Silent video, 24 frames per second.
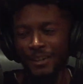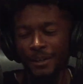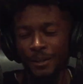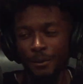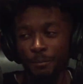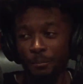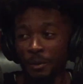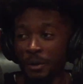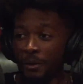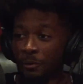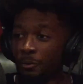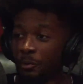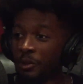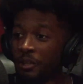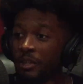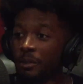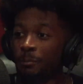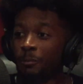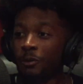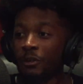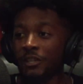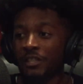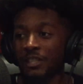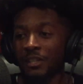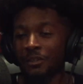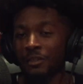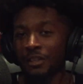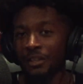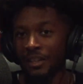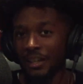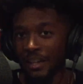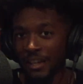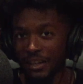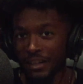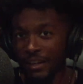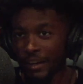But really more so
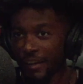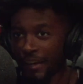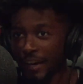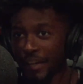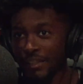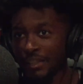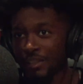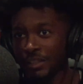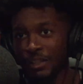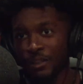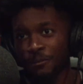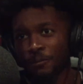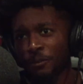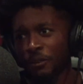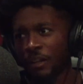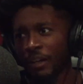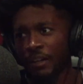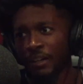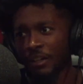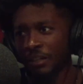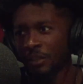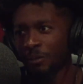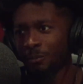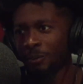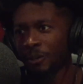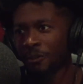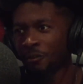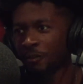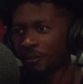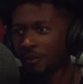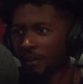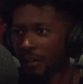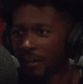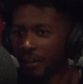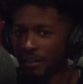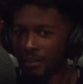than that, like I just didn't feel like eating, bro.
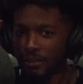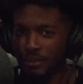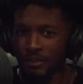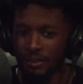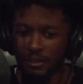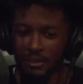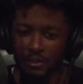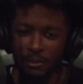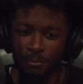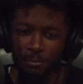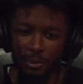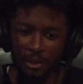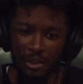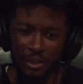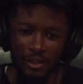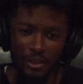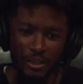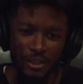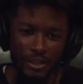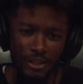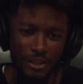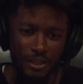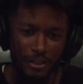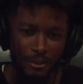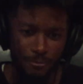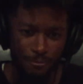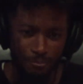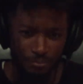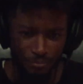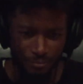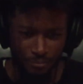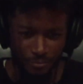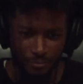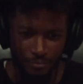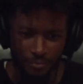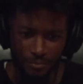Like because
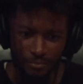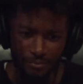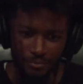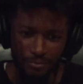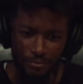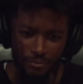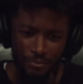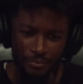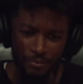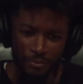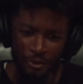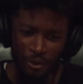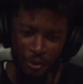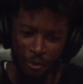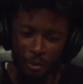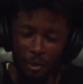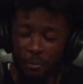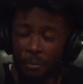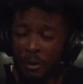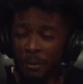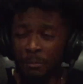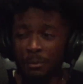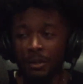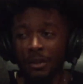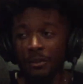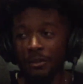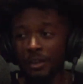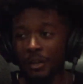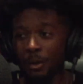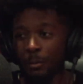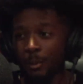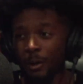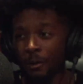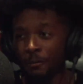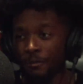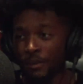what people don't
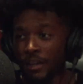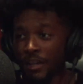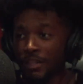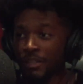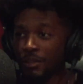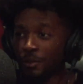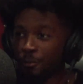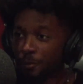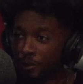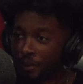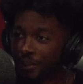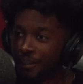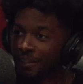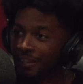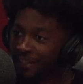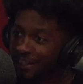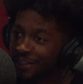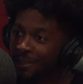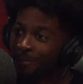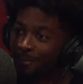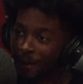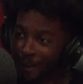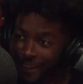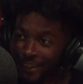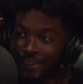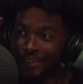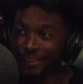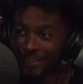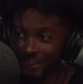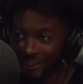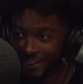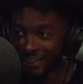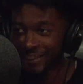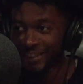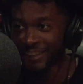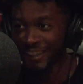know, bro, fasting really does the body
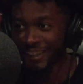good.